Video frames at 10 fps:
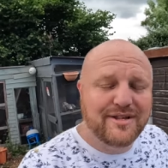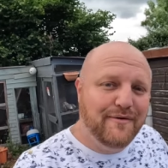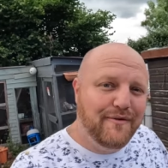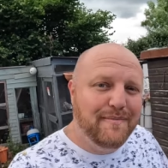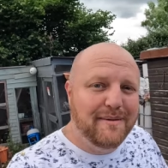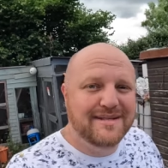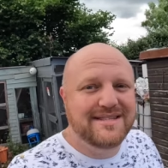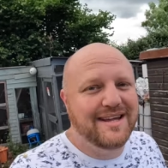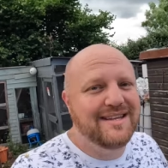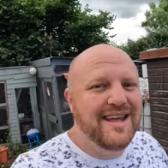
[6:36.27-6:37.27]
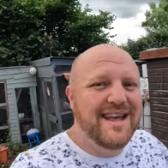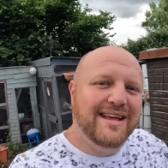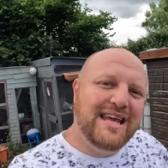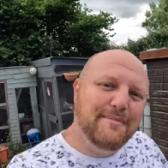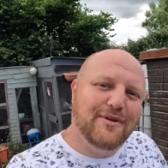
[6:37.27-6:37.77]
Now, a few people said,
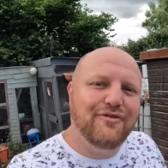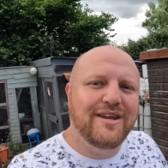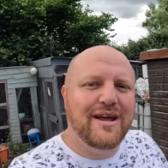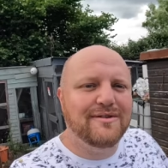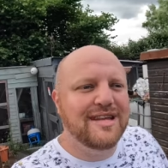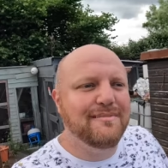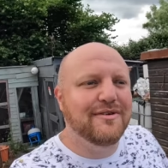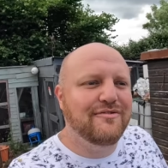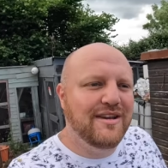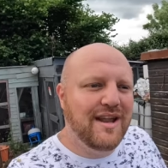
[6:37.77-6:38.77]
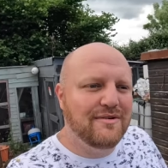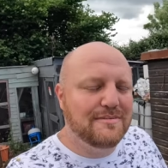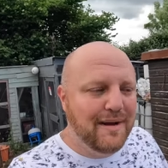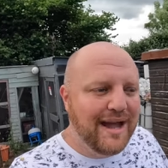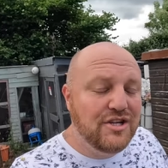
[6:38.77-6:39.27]
keep the greenhouse, keep the greenhouse,
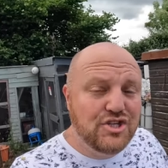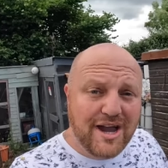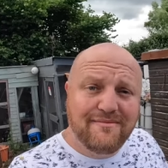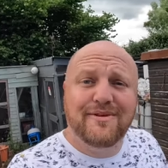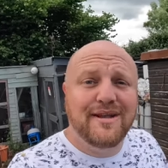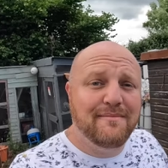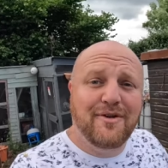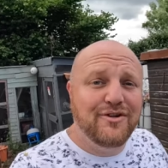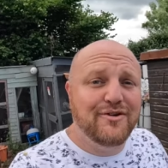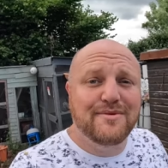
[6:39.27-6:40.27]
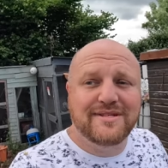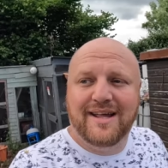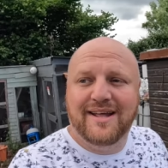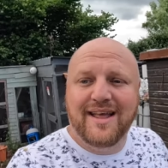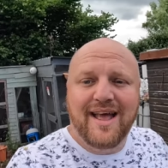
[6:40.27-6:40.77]
but I generally am not using it.